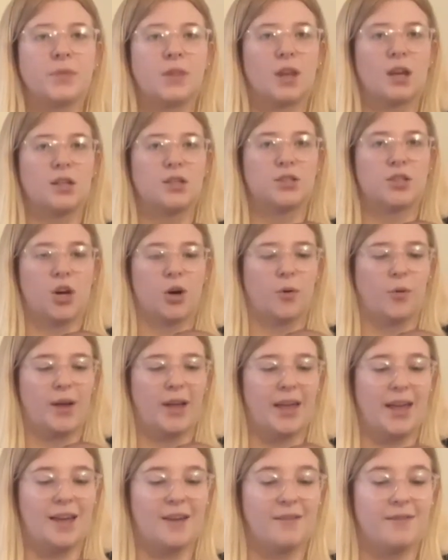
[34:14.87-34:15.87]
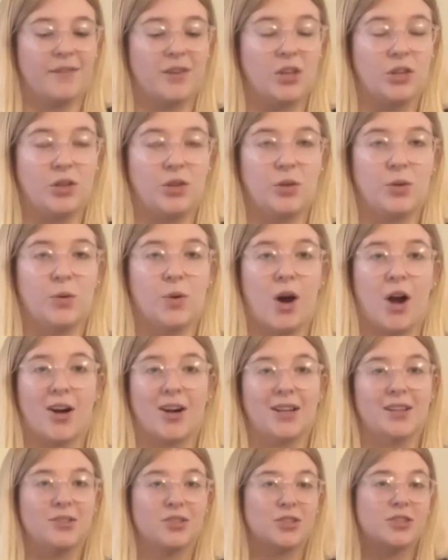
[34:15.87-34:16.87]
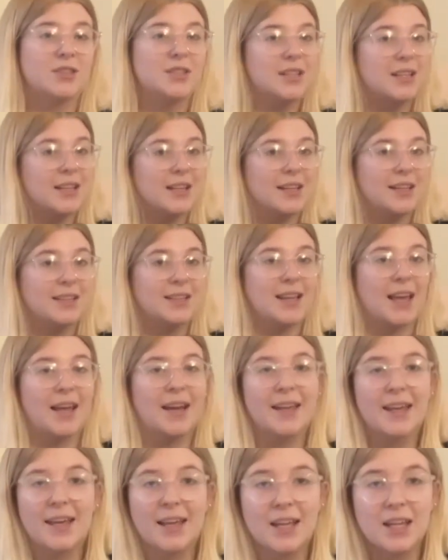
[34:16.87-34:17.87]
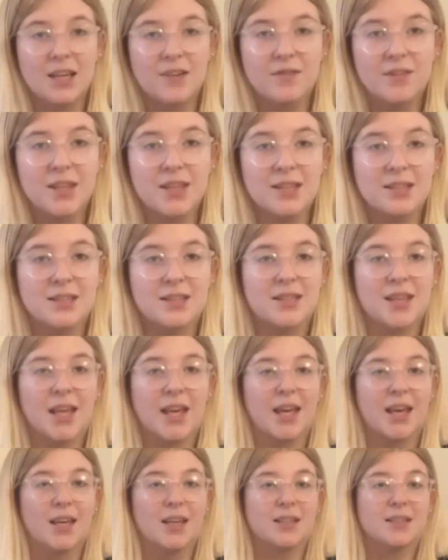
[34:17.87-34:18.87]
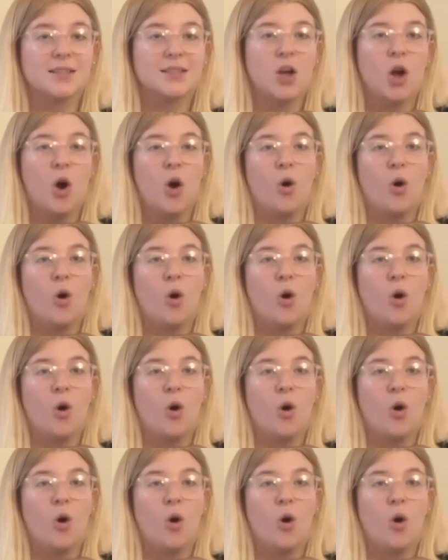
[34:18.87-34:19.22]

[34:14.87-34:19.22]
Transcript: So if you are interested in getting any of these things,